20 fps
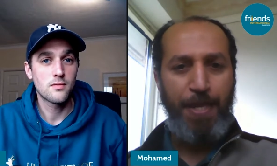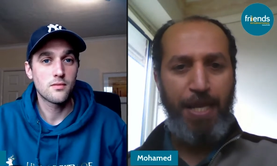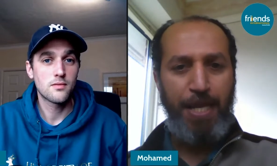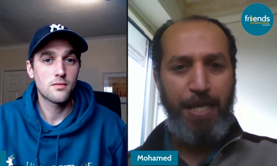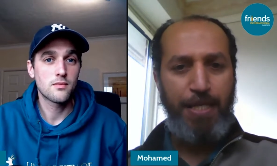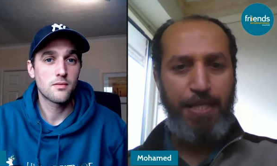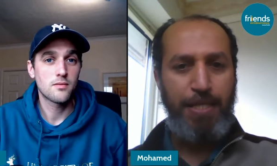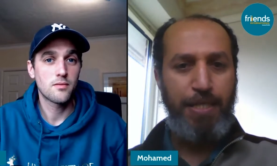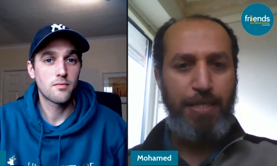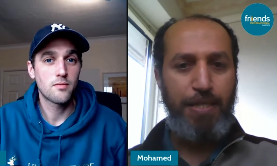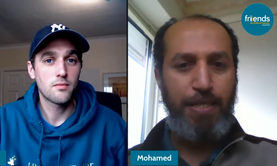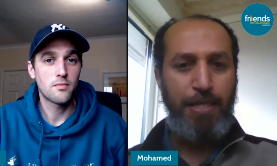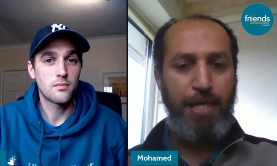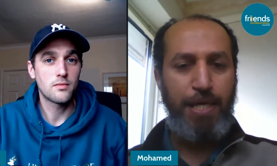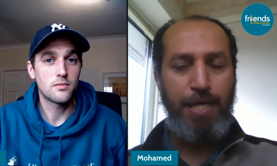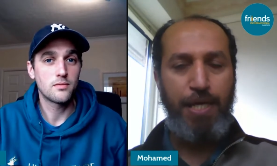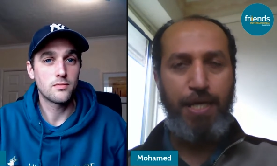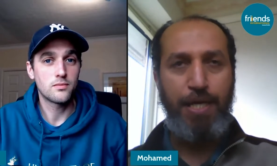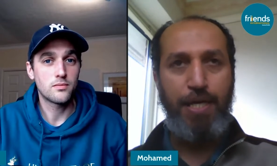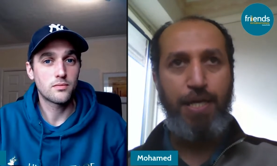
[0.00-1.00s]
Speaker 1: In
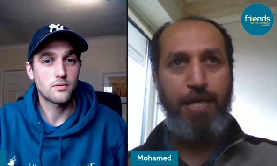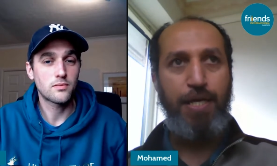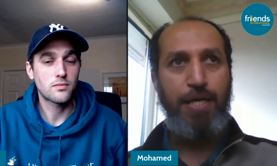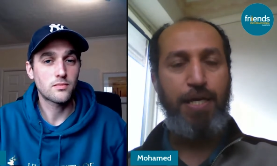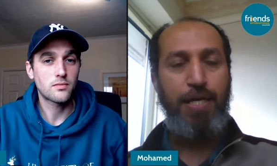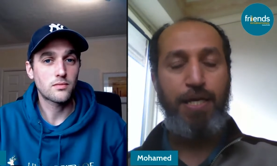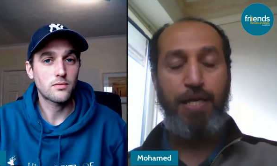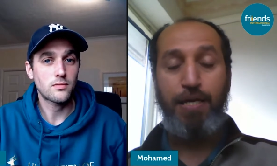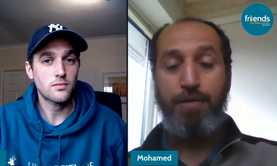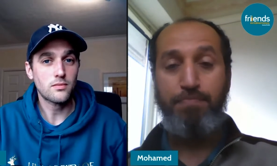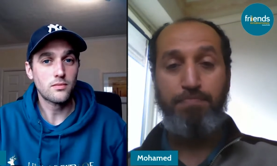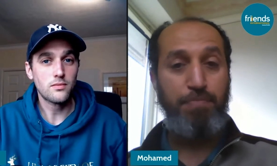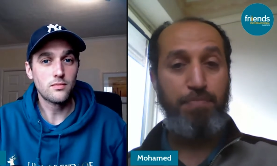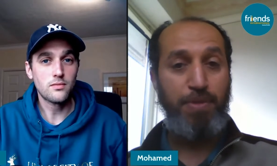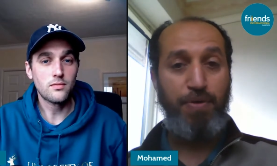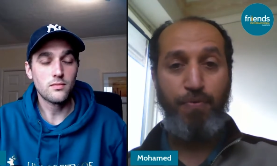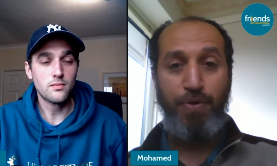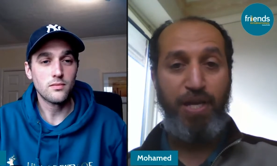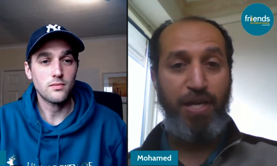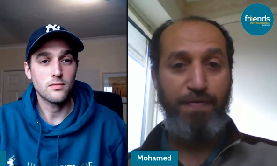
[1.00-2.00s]
uh,
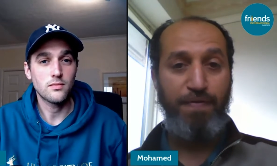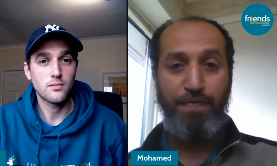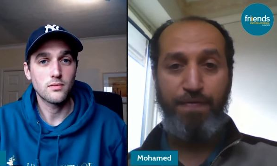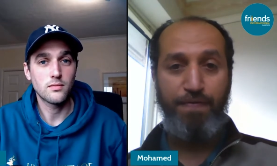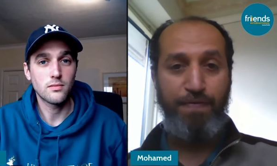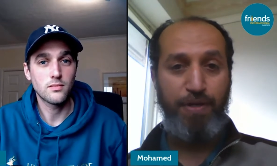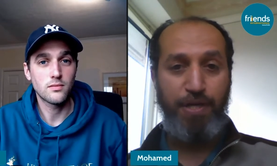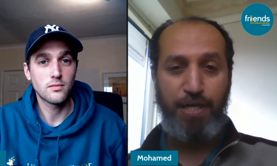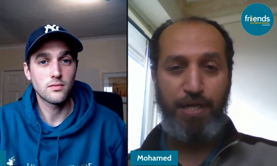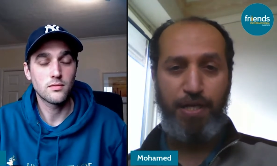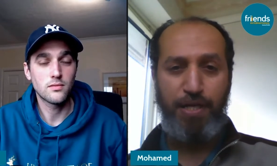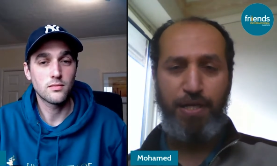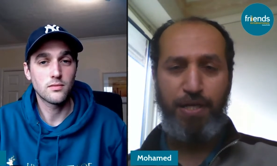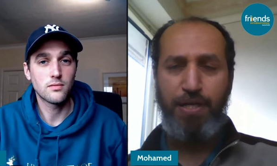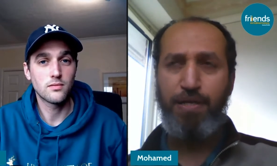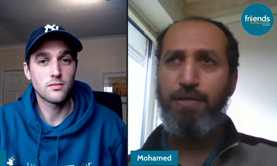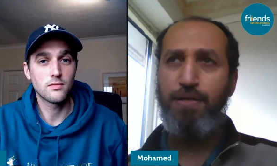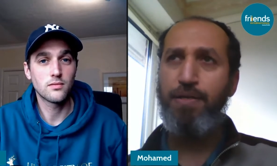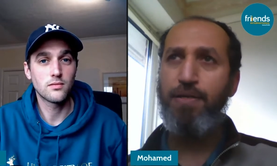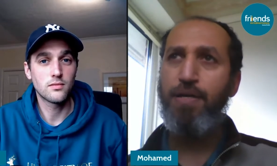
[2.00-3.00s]
we have like
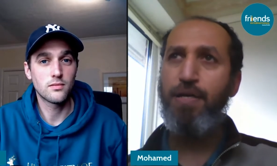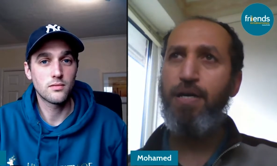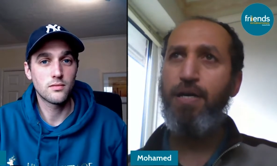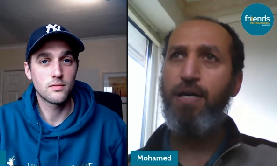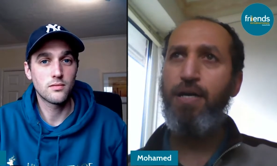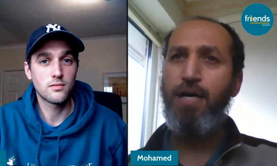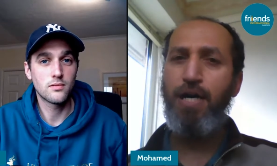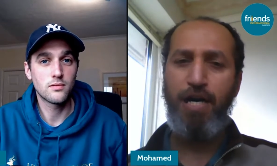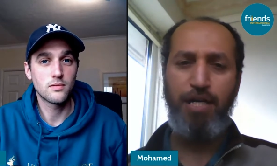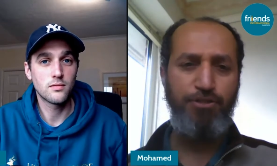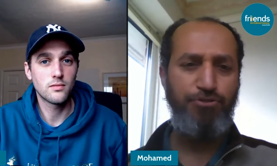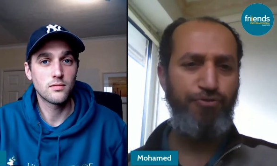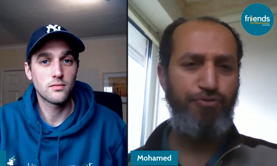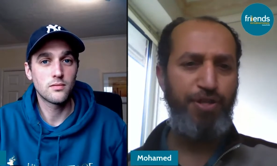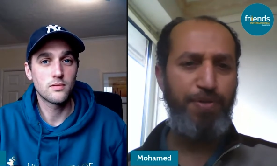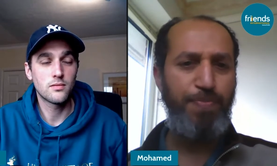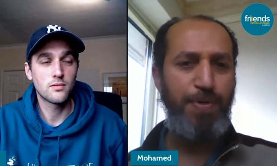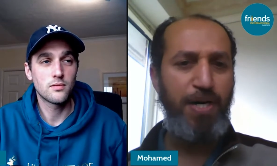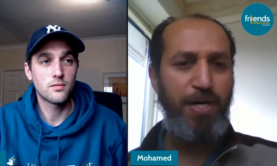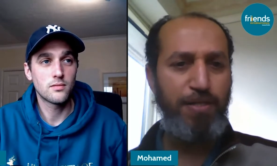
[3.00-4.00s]

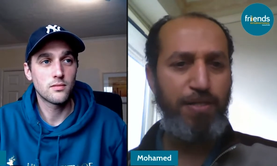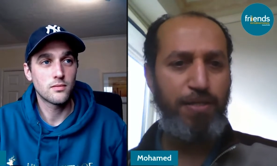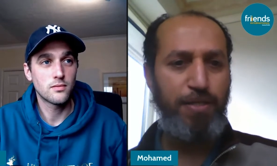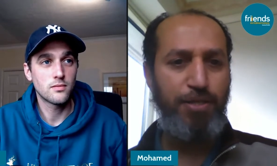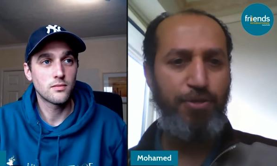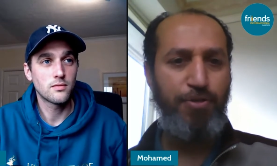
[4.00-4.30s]
hundred partner